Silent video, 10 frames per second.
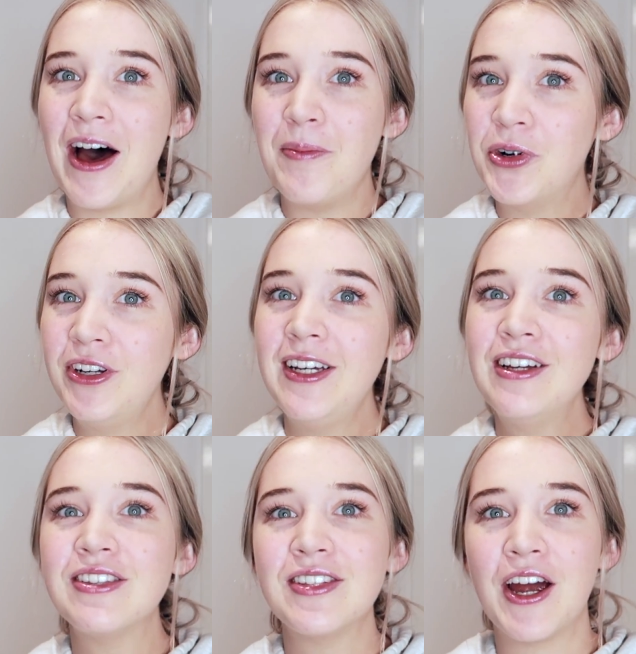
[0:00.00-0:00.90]

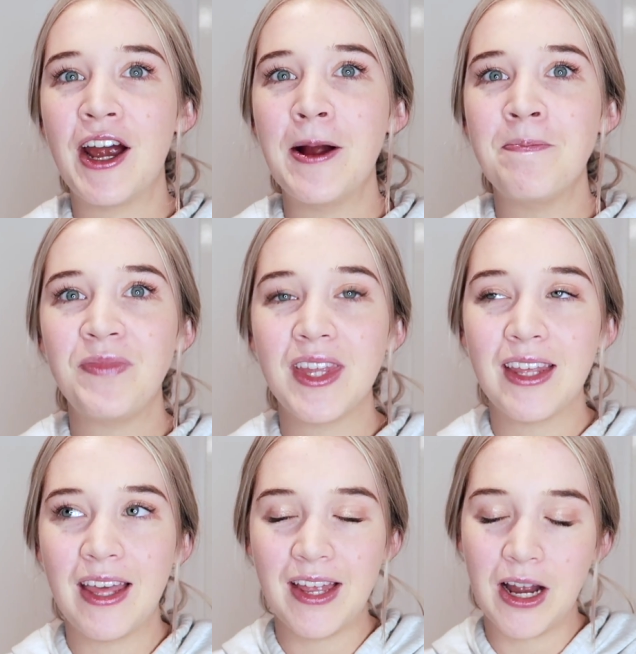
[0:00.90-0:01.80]
morning. So, and
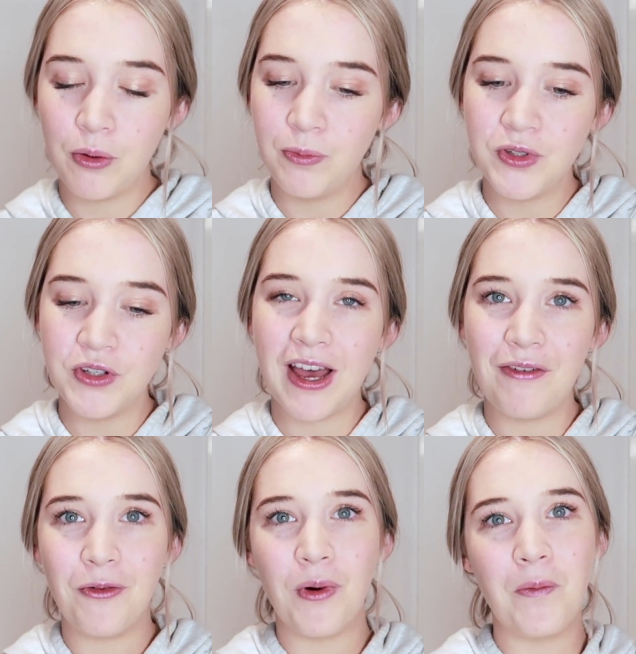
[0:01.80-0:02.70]
then I'll do
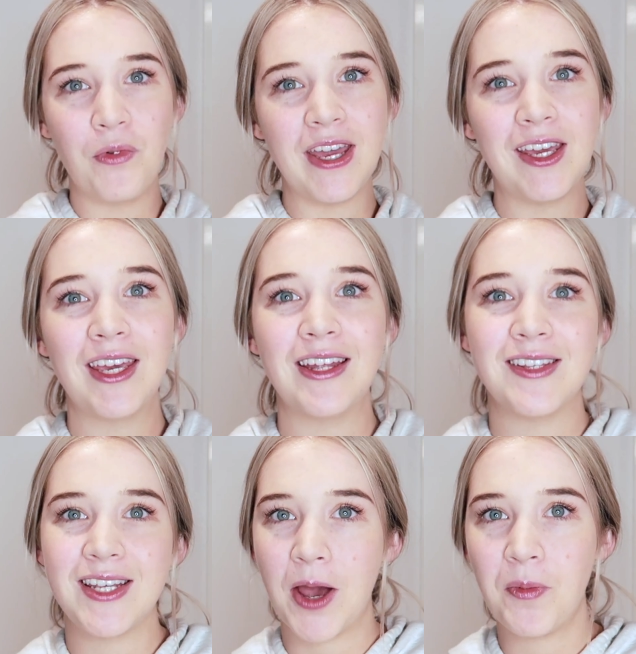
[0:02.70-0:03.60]
that for 1 week and
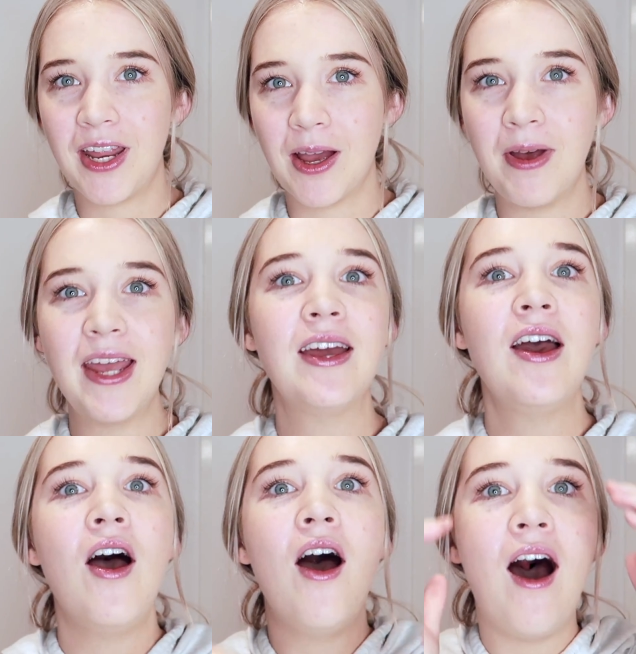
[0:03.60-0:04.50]
see how many I make.
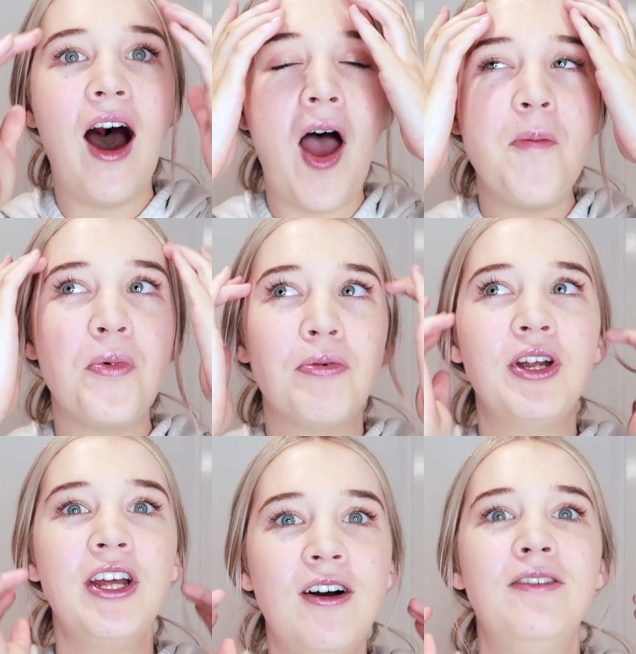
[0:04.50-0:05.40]
I'm
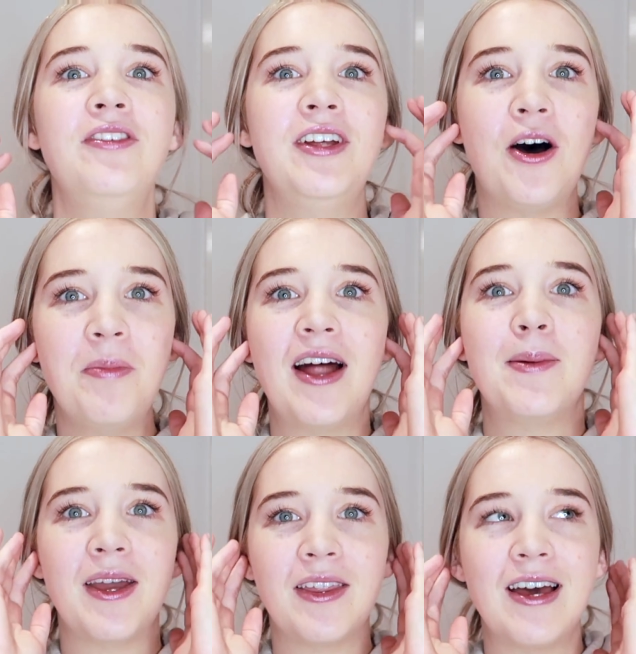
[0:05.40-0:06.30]
pretty confident I'll be able to
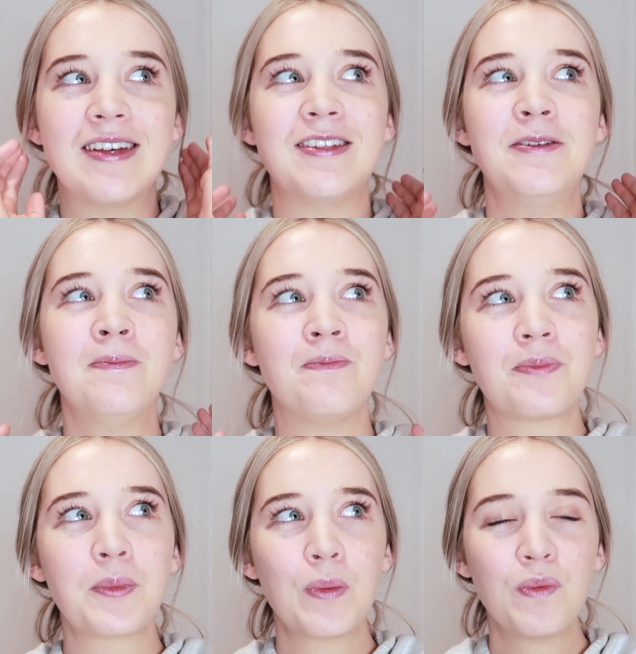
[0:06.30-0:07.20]
make 1,000,
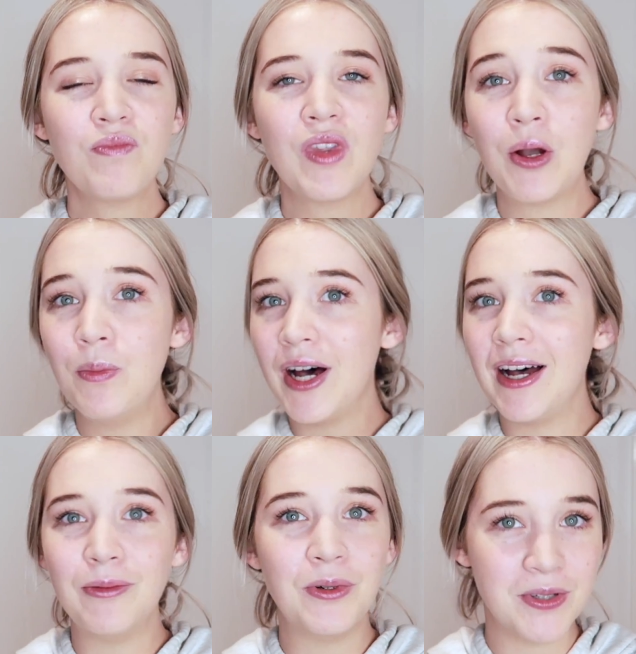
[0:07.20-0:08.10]

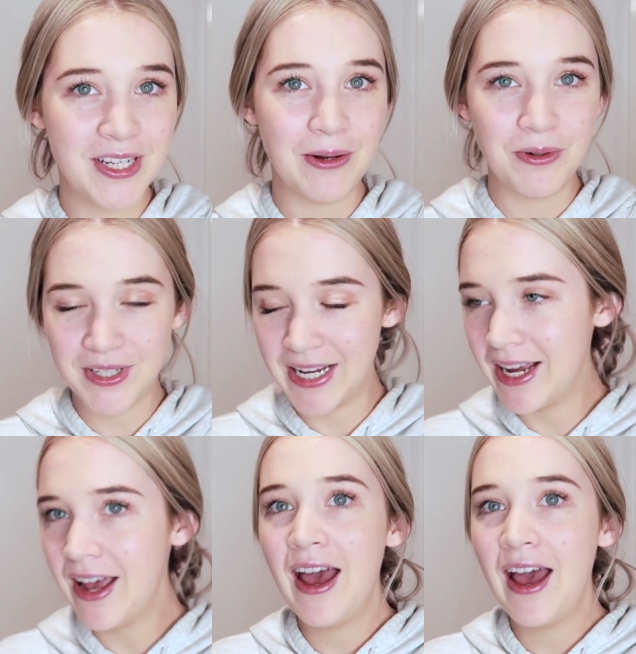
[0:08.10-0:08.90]
but we'll see. We'll see.